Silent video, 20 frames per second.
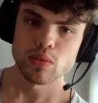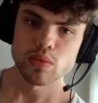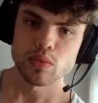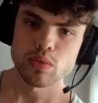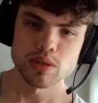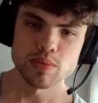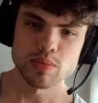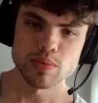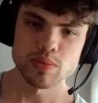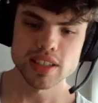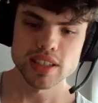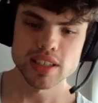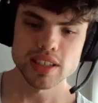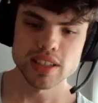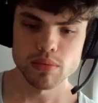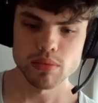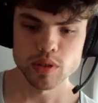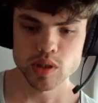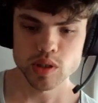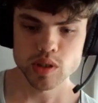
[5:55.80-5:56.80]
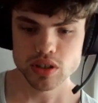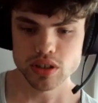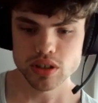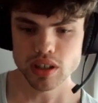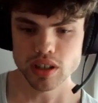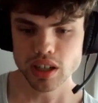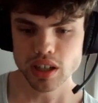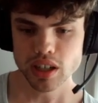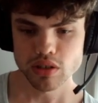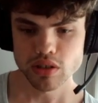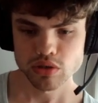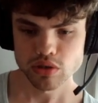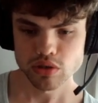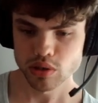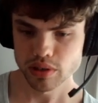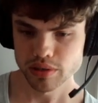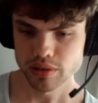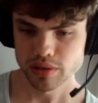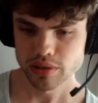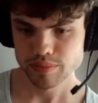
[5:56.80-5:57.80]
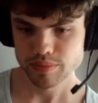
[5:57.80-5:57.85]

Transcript: which means he's almost certainly control.